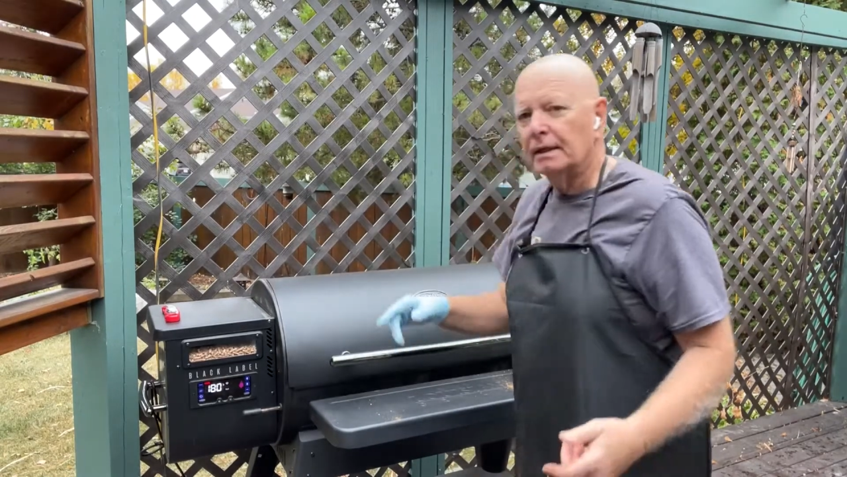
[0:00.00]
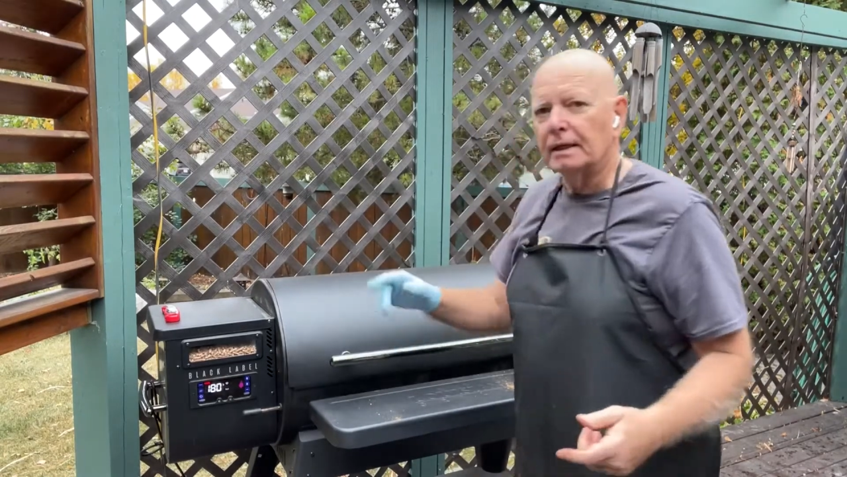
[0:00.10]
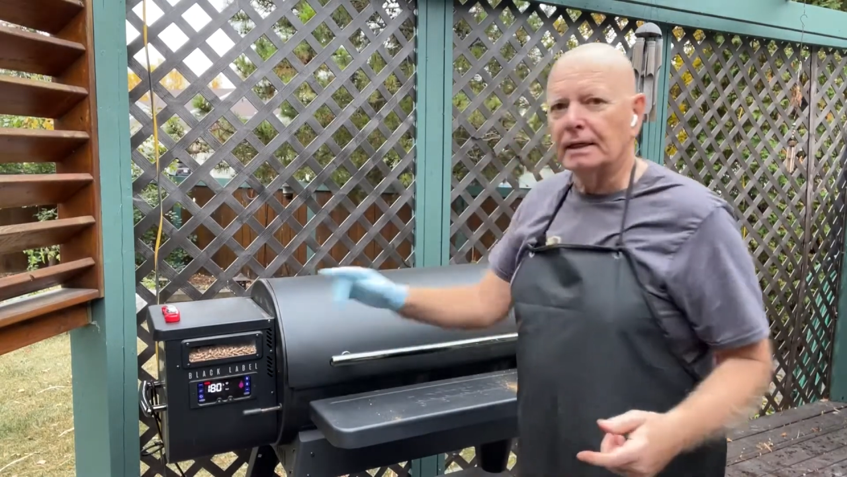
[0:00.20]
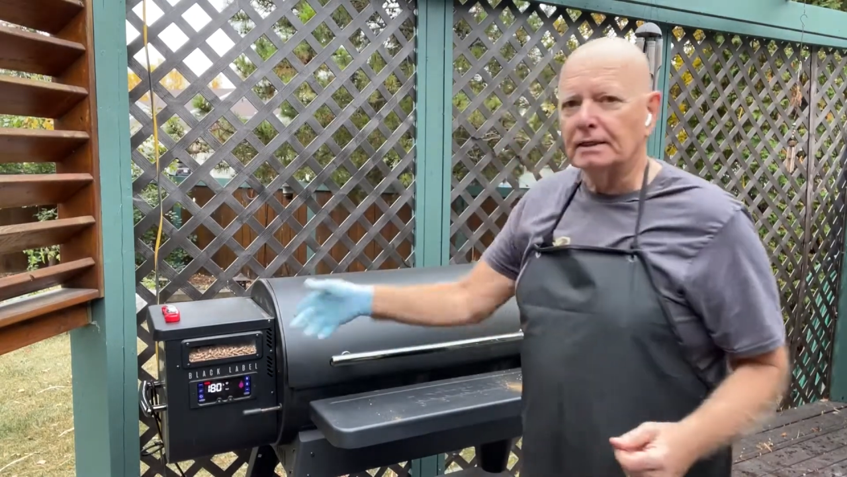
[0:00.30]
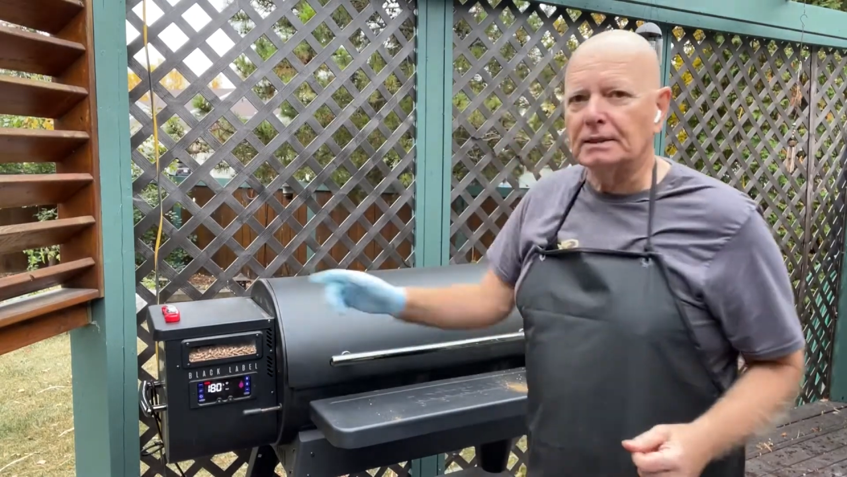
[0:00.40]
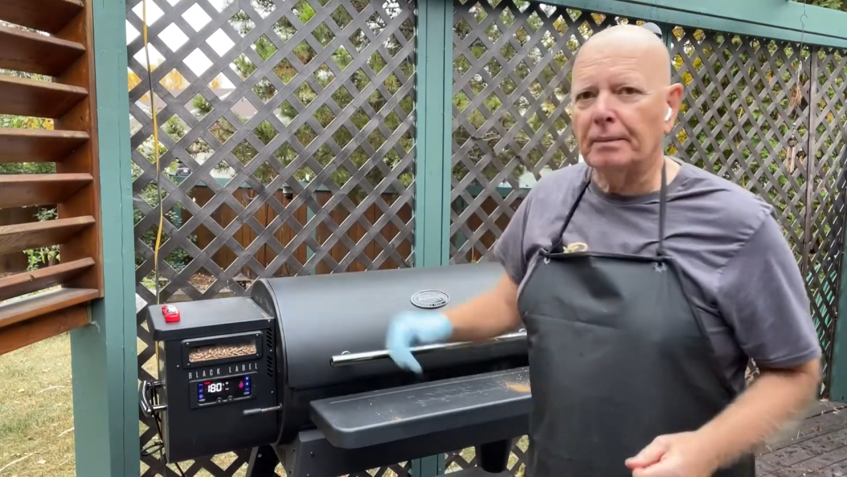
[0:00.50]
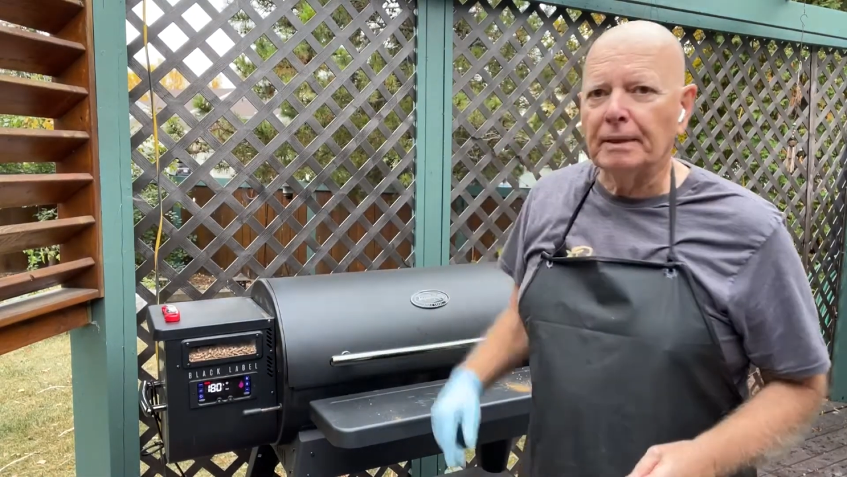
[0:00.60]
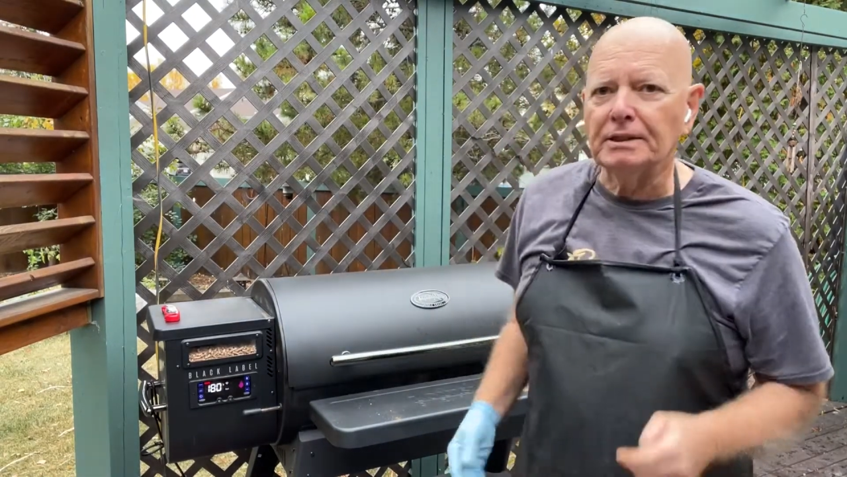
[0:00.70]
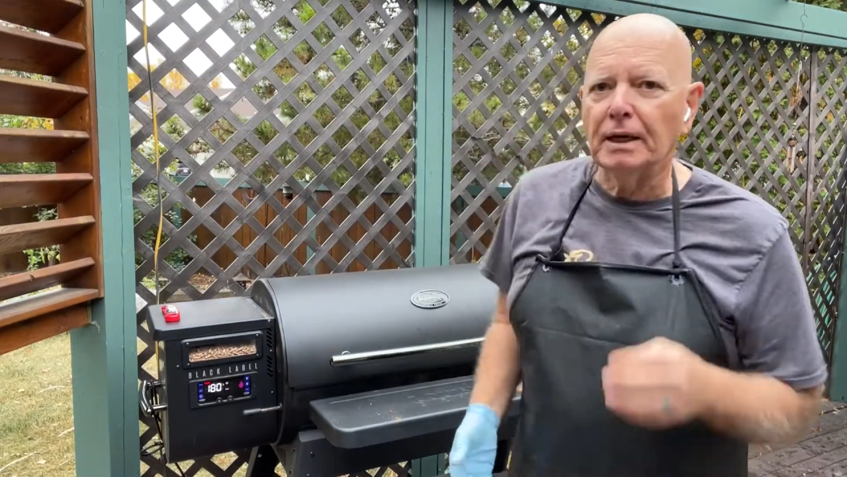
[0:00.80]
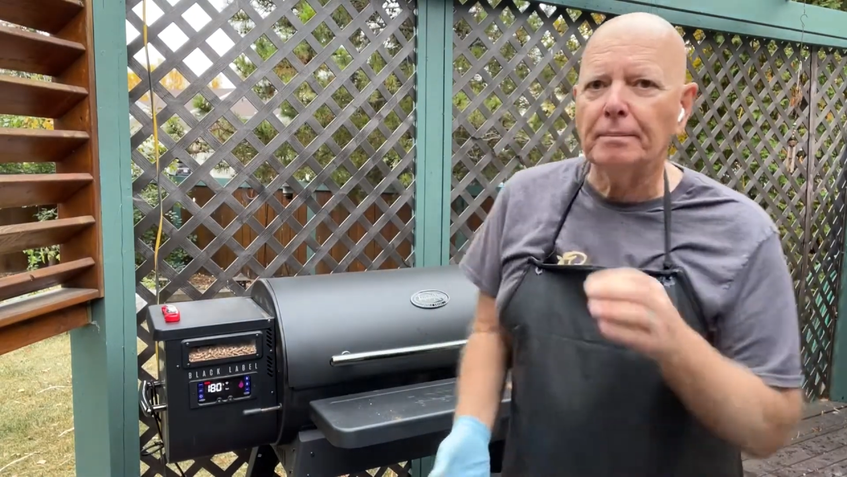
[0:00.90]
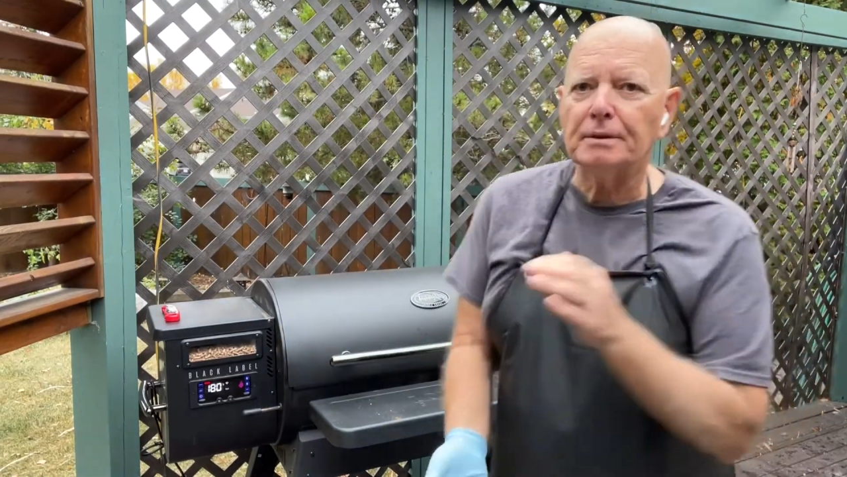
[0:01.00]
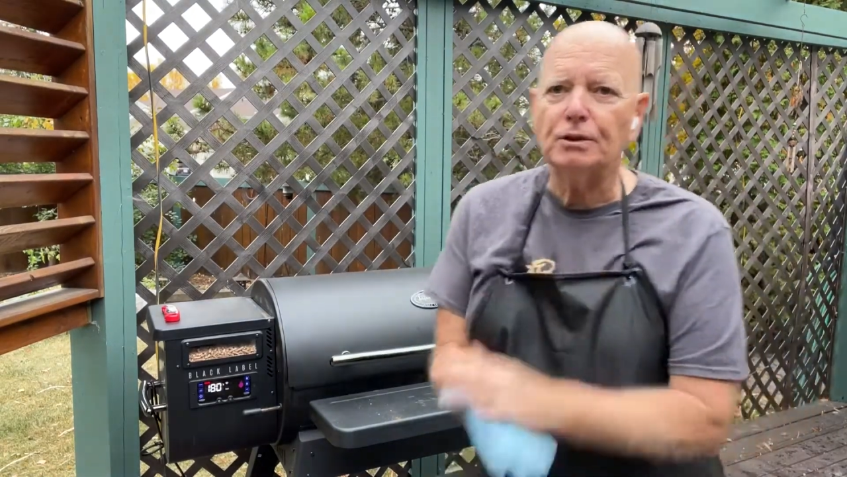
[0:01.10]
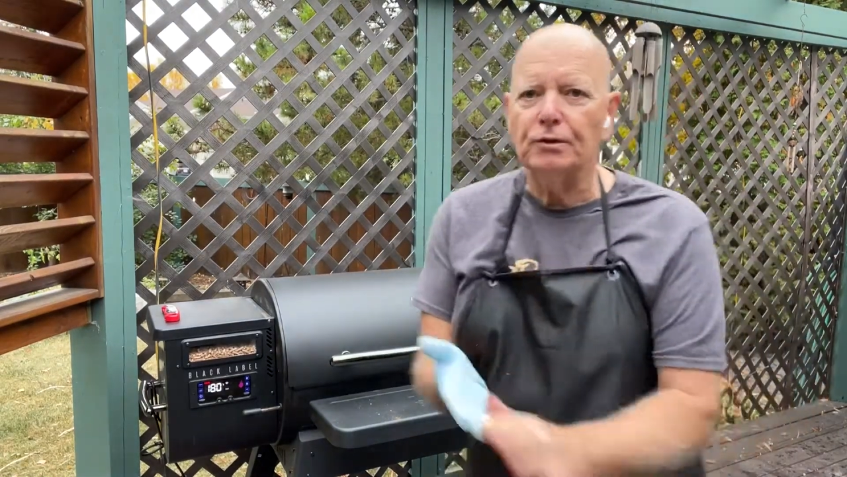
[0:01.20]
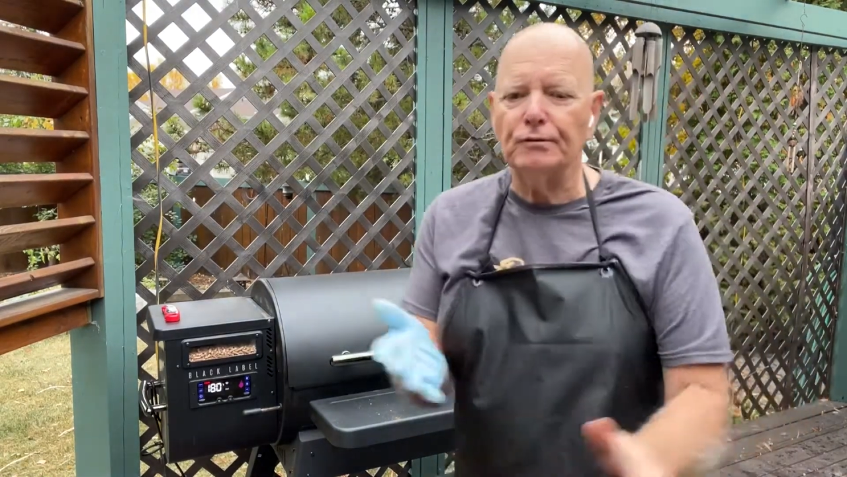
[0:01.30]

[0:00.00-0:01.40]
I set my temperature